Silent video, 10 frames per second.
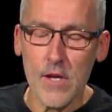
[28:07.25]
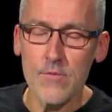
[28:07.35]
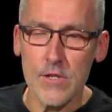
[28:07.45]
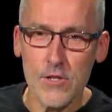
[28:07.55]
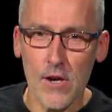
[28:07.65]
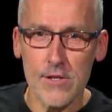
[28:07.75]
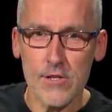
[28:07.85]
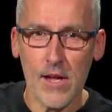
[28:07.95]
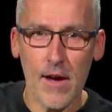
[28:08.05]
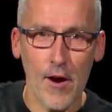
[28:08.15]
don't decide to
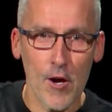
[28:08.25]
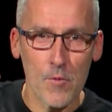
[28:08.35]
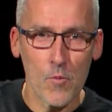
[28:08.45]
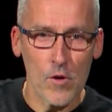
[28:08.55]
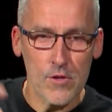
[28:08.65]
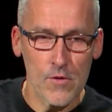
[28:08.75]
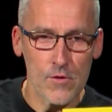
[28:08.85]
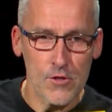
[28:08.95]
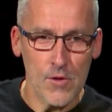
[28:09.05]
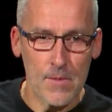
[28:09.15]
stay at home and watch it on
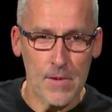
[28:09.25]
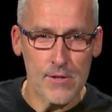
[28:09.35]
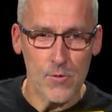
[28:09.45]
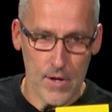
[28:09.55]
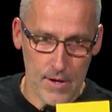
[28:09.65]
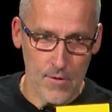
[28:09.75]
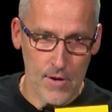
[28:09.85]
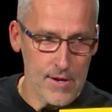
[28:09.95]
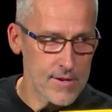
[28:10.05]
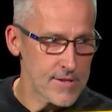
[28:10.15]
the stream next week, all
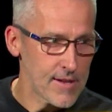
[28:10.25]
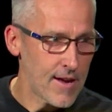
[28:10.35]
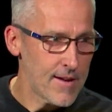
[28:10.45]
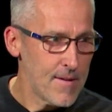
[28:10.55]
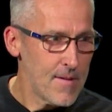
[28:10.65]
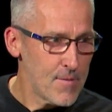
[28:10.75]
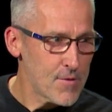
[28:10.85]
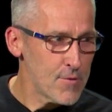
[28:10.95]
right, because of that.